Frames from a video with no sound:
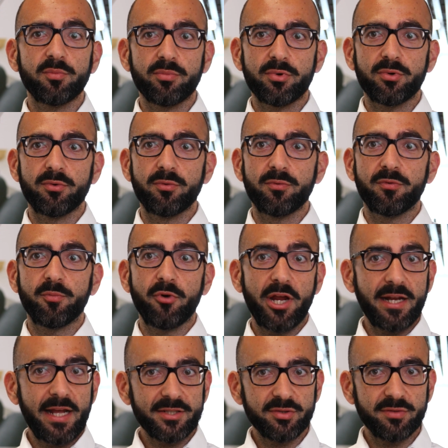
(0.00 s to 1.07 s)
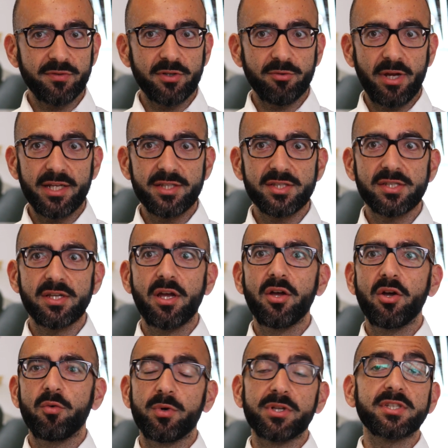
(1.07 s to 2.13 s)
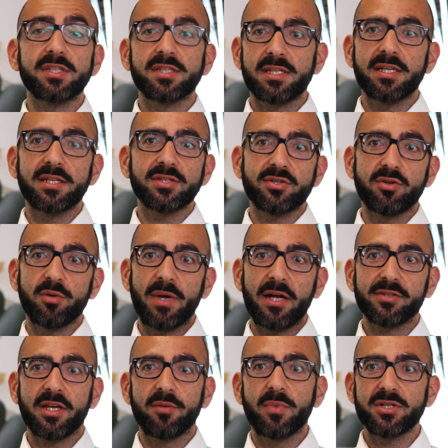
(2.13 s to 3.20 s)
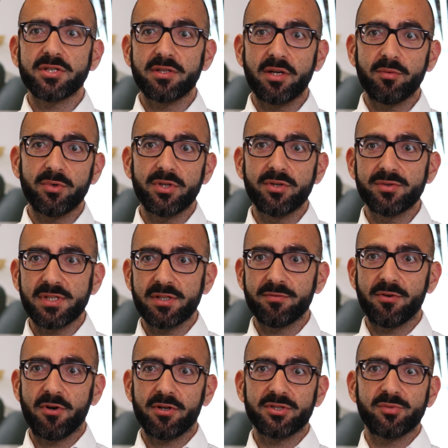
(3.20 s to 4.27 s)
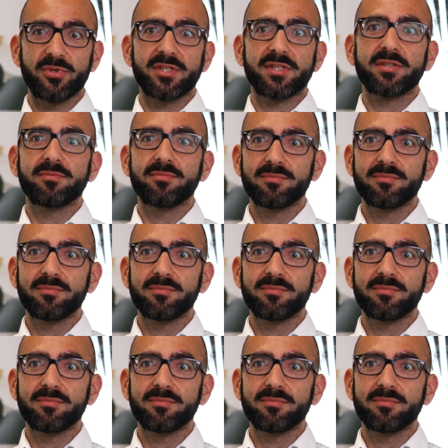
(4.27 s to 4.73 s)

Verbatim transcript: improve brain atrophy rates, which is the interim outcome measure that we're using for octopus.